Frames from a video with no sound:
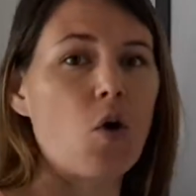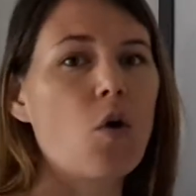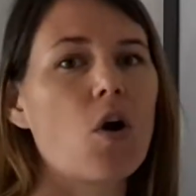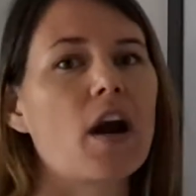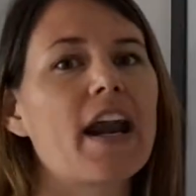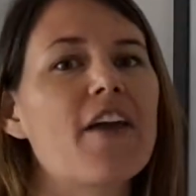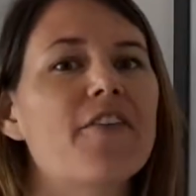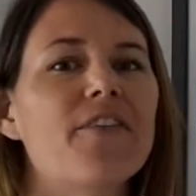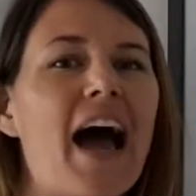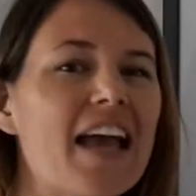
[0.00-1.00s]
or
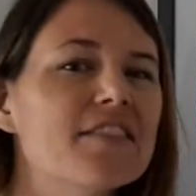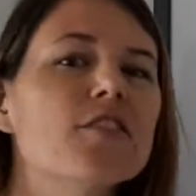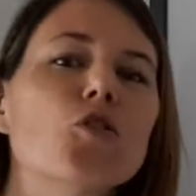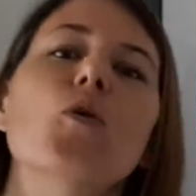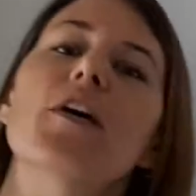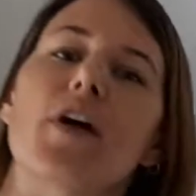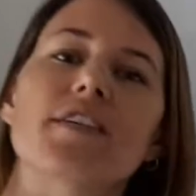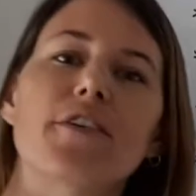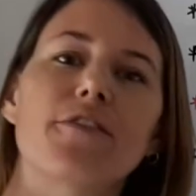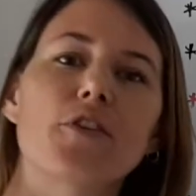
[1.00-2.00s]
if ice is too
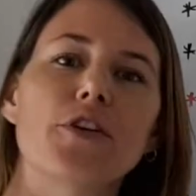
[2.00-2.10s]
aggressive